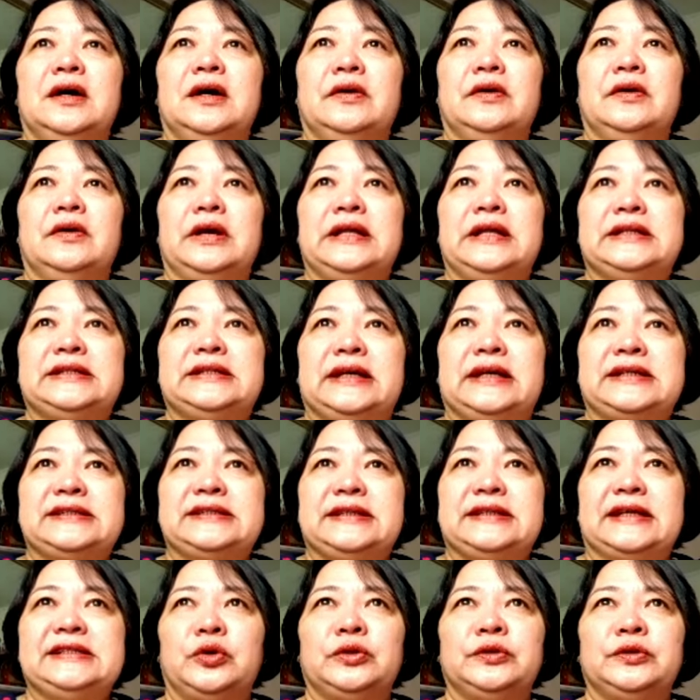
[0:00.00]
It's
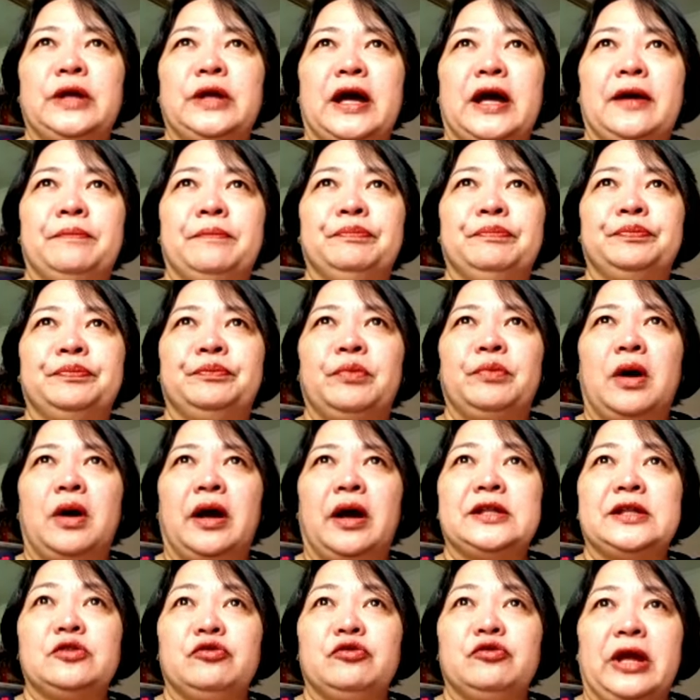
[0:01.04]
accessible
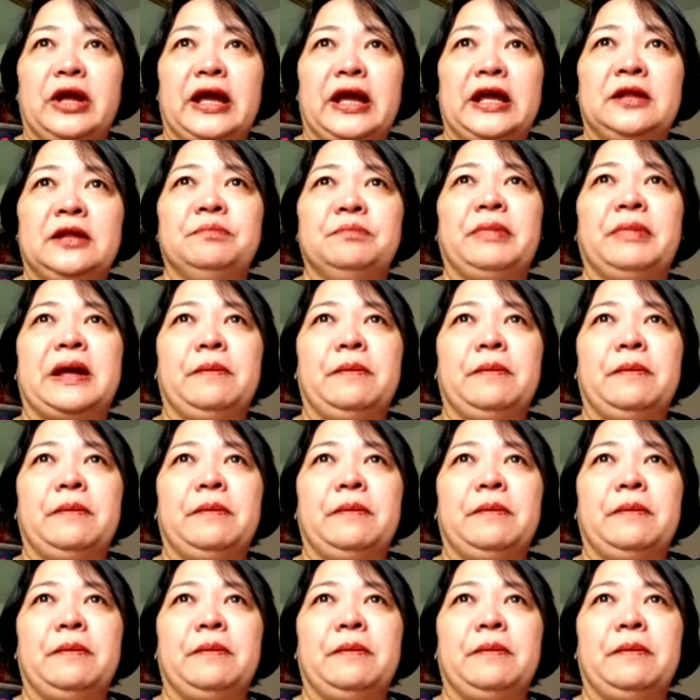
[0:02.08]
by train,